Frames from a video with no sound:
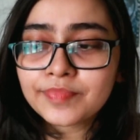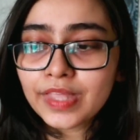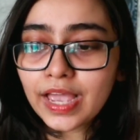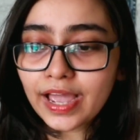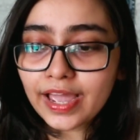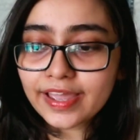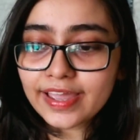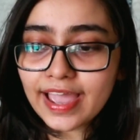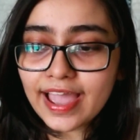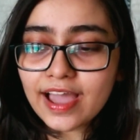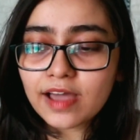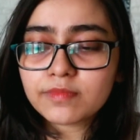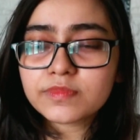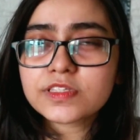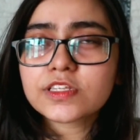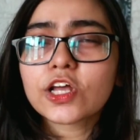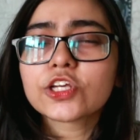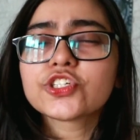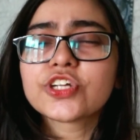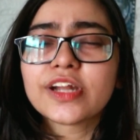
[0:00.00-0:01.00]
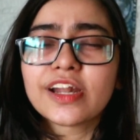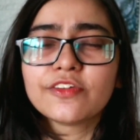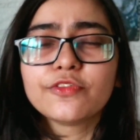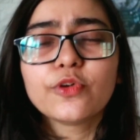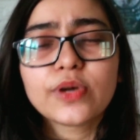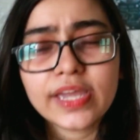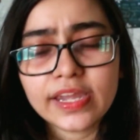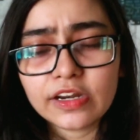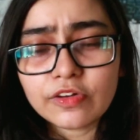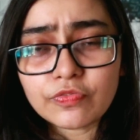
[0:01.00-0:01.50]
I am such an
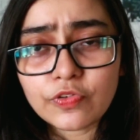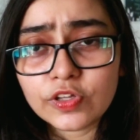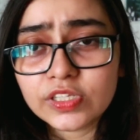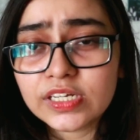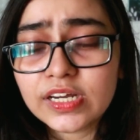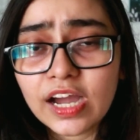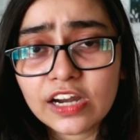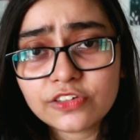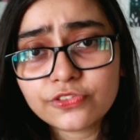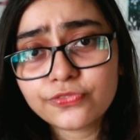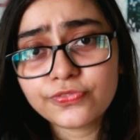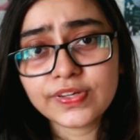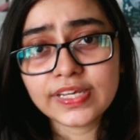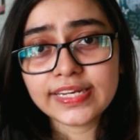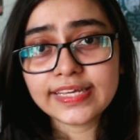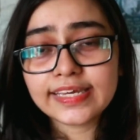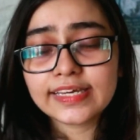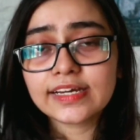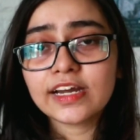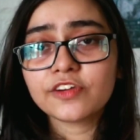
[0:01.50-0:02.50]
advocate for the gut feeling.